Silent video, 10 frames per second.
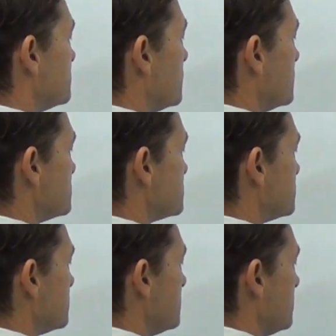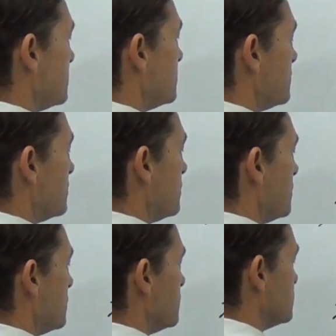minus 3
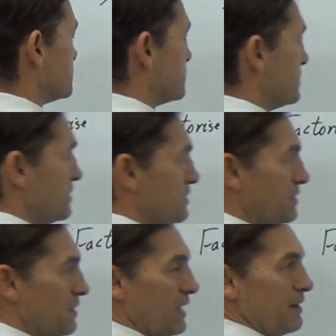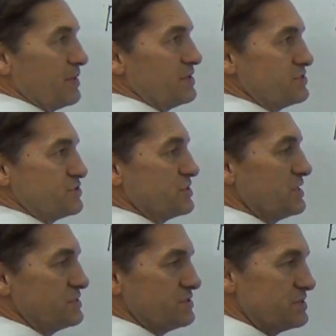all squared. And we can just
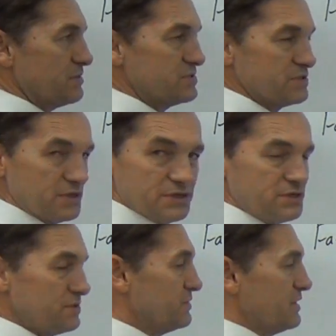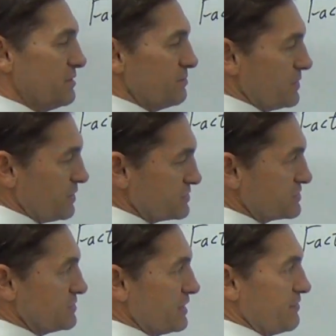change those numbers and continue to get them, but you'll
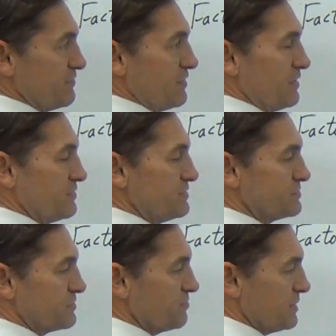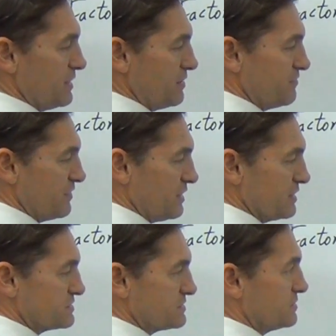still have this sort of pattern of
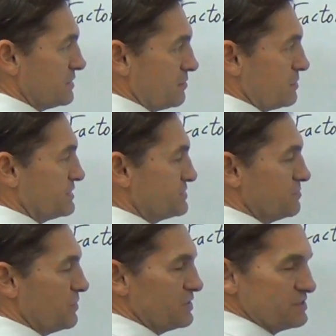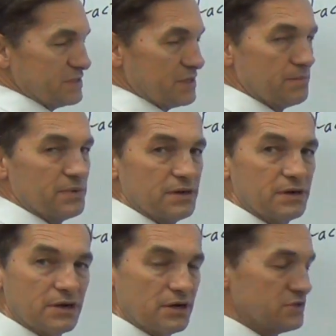x plus or minus a number
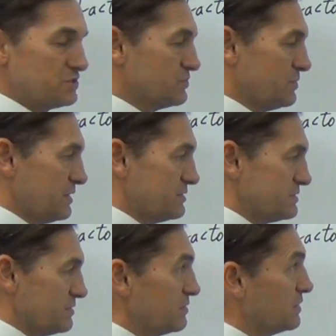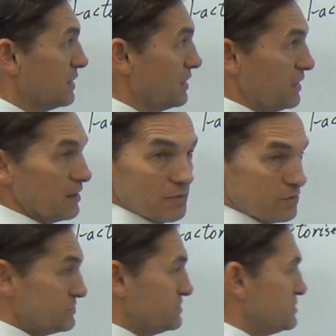squared. So
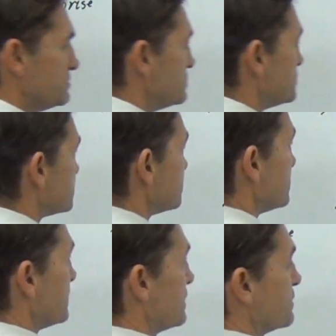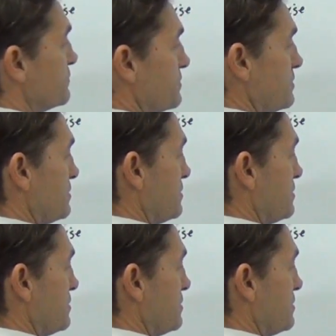we'll just do it just for the heck of it.